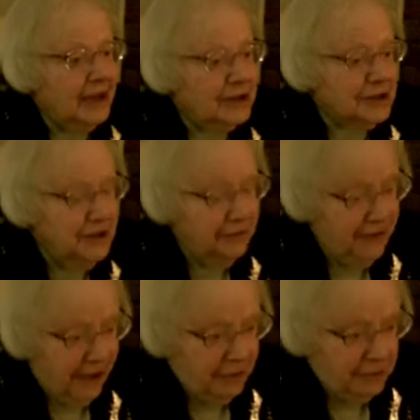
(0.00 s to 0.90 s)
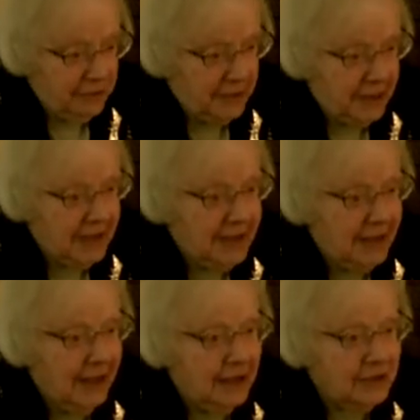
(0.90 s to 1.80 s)
She found me
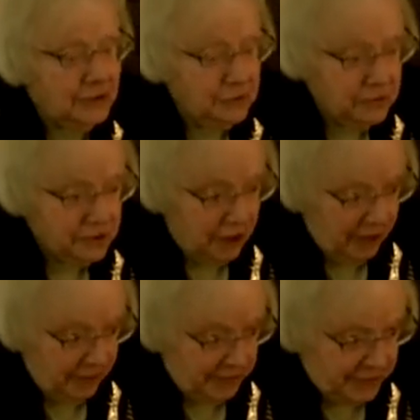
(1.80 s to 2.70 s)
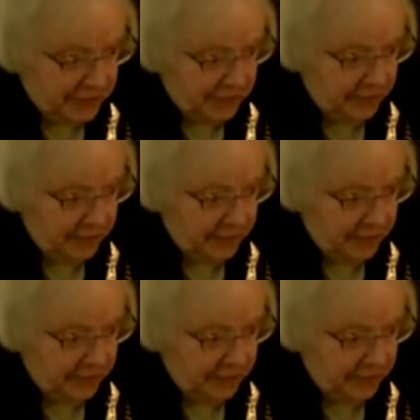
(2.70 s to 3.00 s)
two jobs.